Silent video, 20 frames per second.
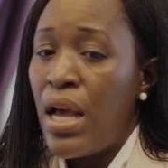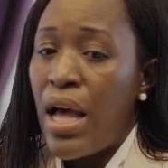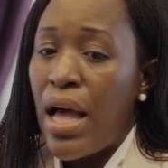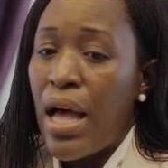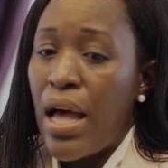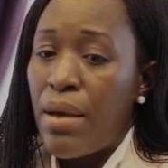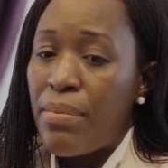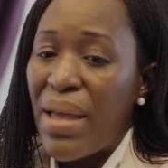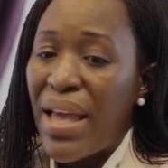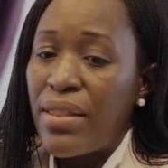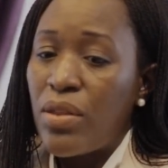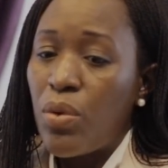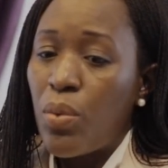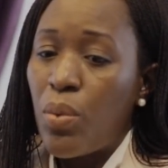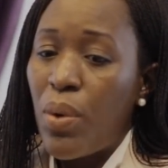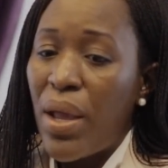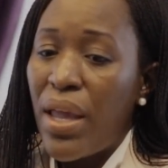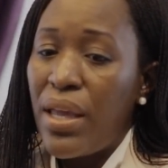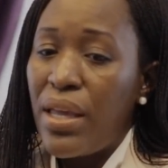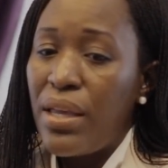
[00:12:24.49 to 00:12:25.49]
Um, and the
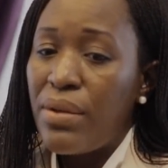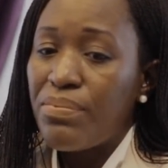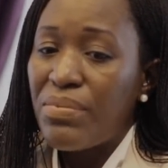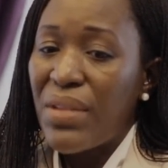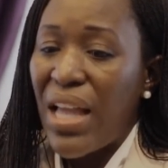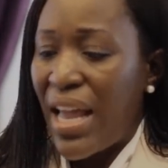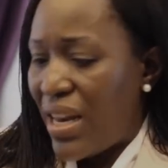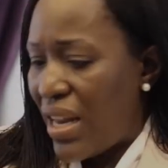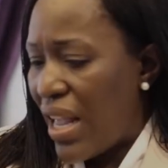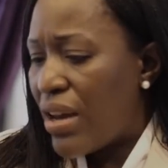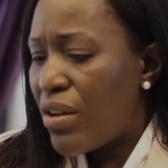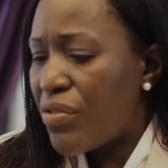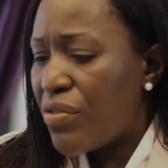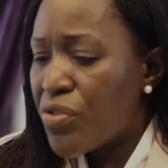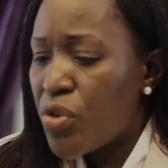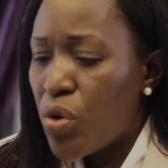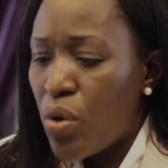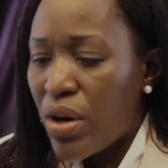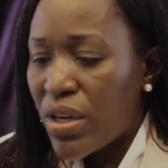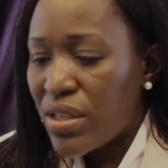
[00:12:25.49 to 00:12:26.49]
way, and, and
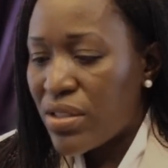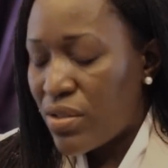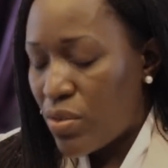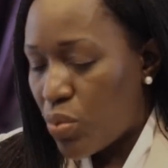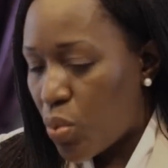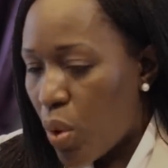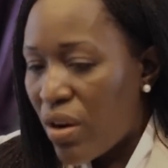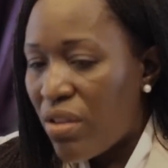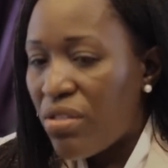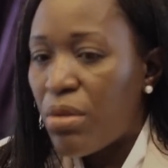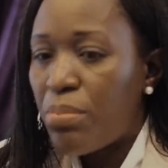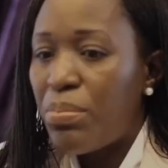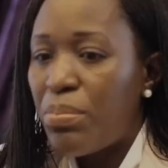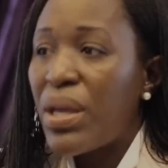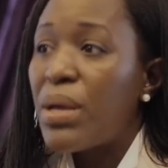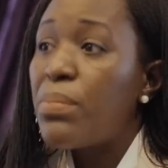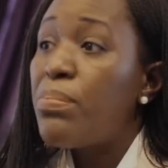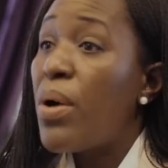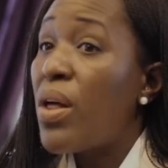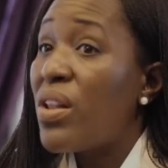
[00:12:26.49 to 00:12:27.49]
of course, one of the
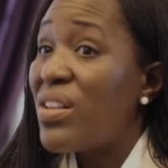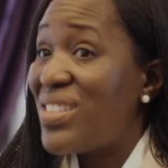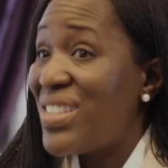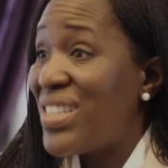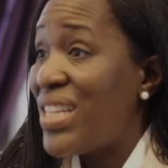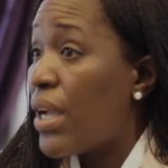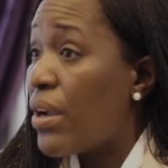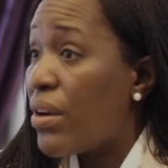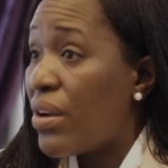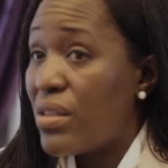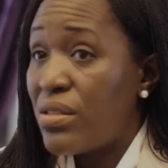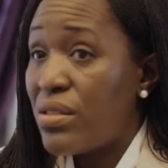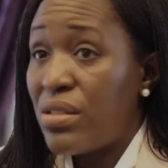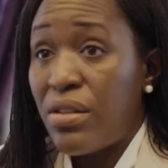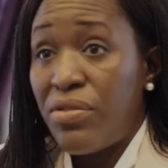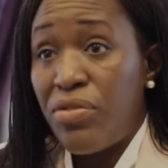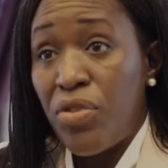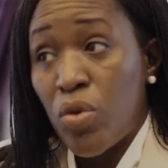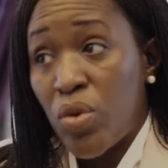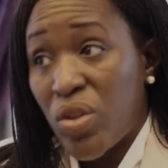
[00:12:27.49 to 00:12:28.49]
big policy areas
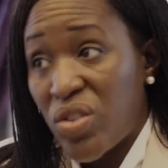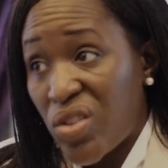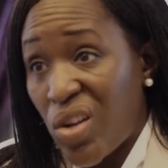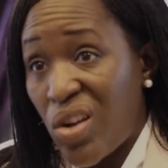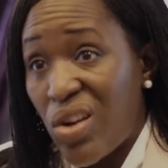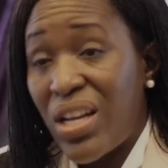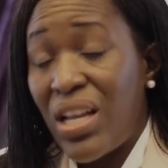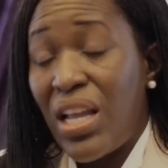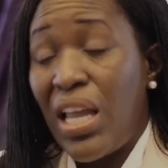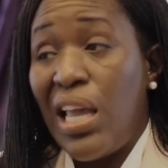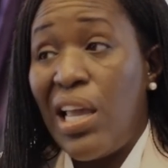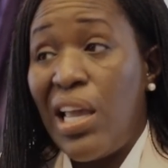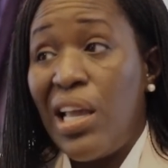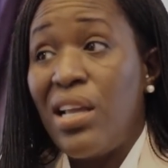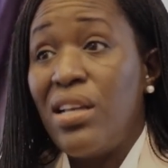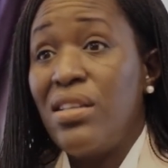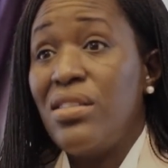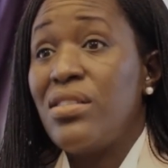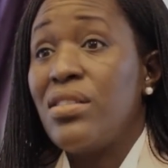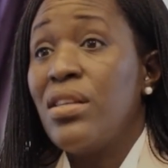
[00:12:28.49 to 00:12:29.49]
they focus on
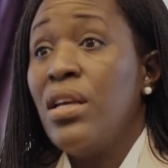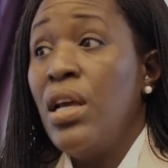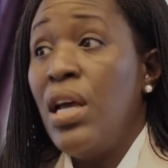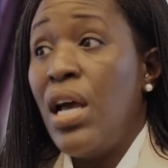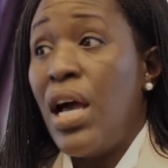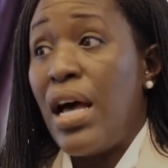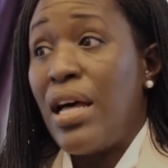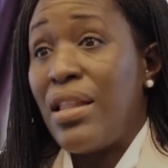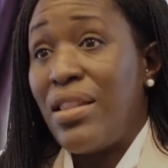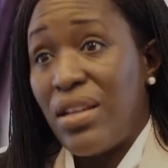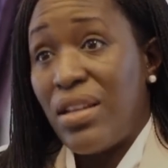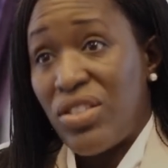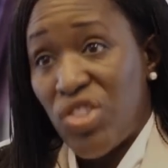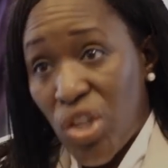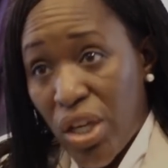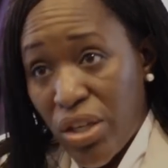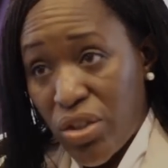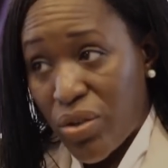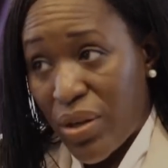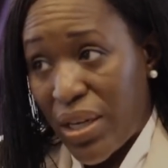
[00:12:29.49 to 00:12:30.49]
is uh, the
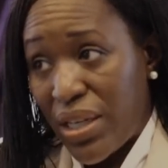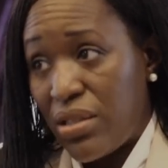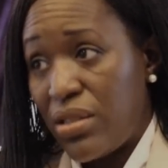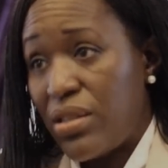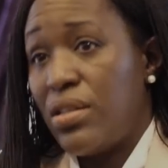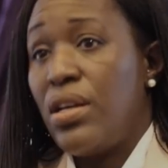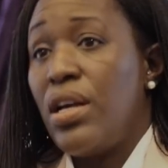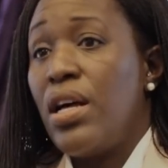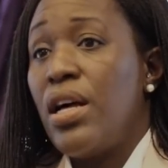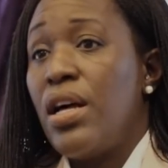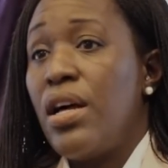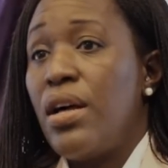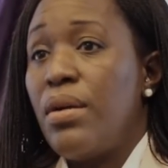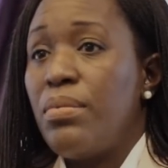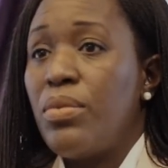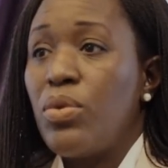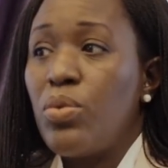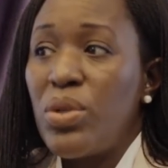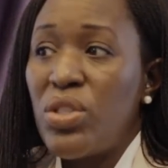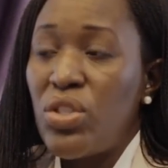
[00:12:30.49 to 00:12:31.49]
exchange rate, um,
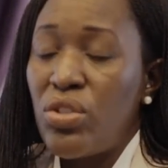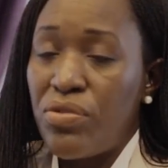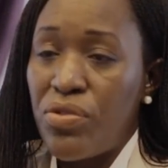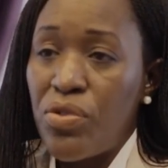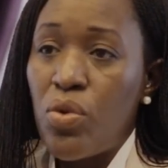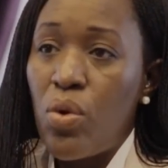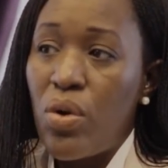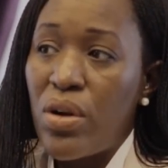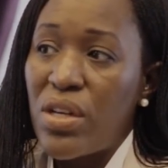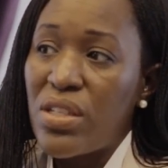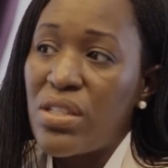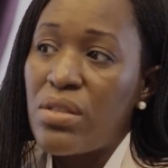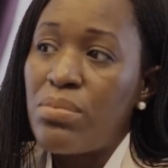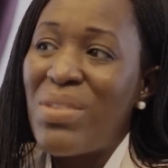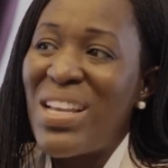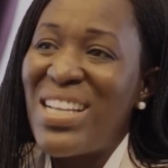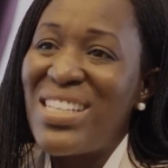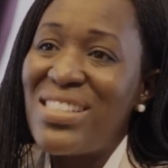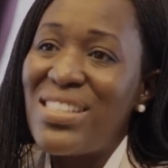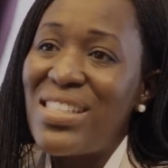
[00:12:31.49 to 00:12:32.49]
which of course
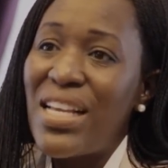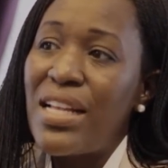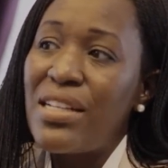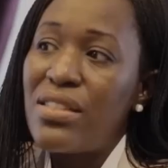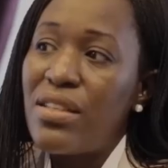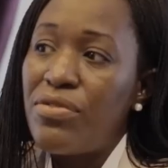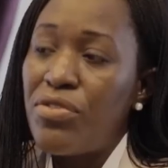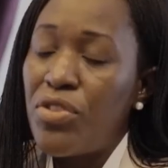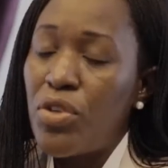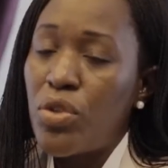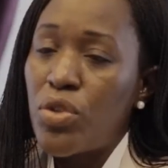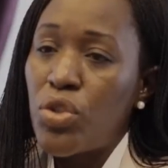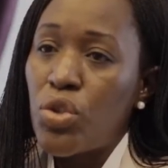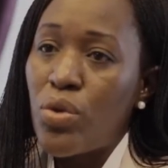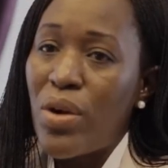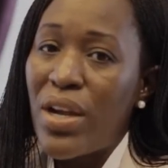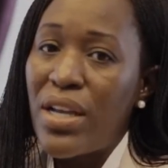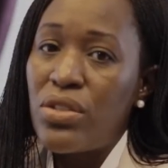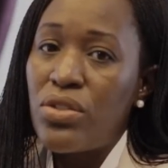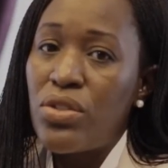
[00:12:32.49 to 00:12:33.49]
makes sense if you're
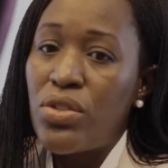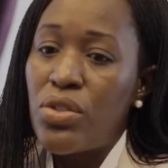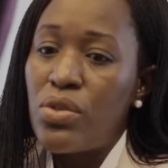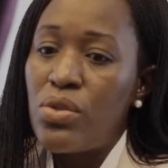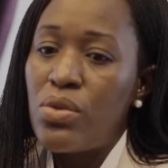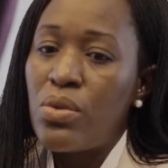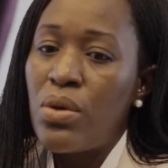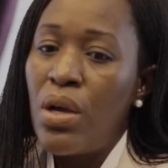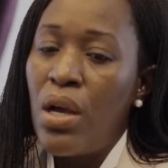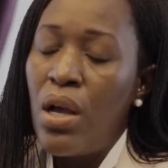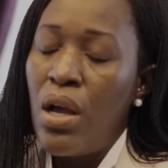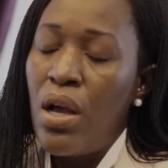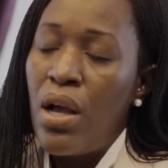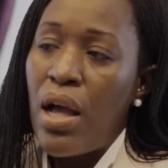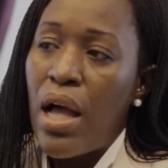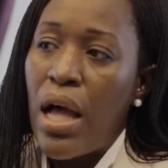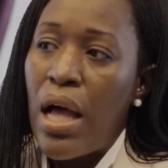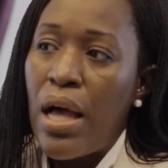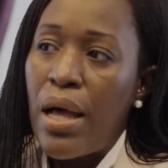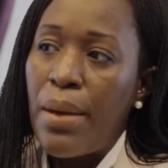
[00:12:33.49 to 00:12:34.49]
trying to
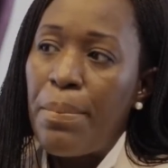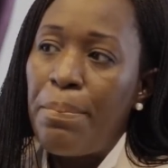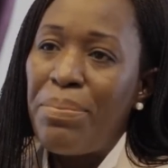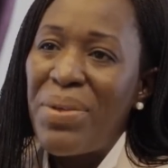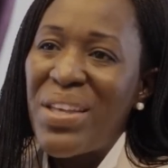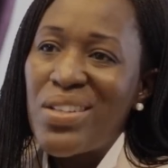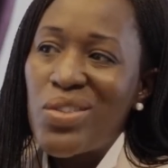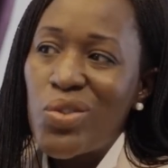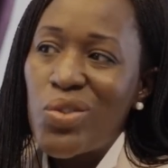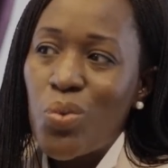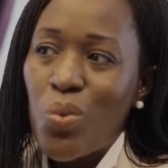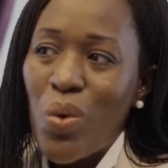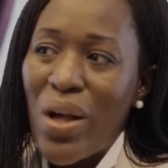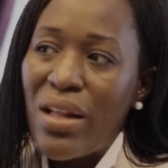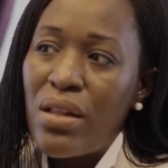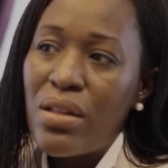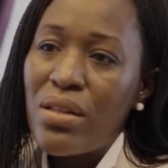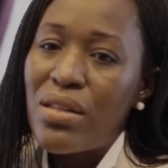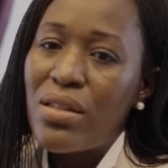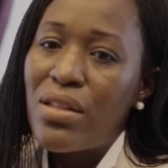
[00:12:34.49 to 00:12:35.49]
uh, build
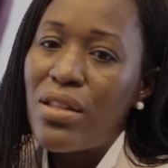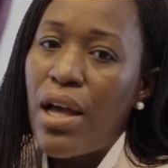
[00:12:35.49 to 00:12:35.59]
wealth.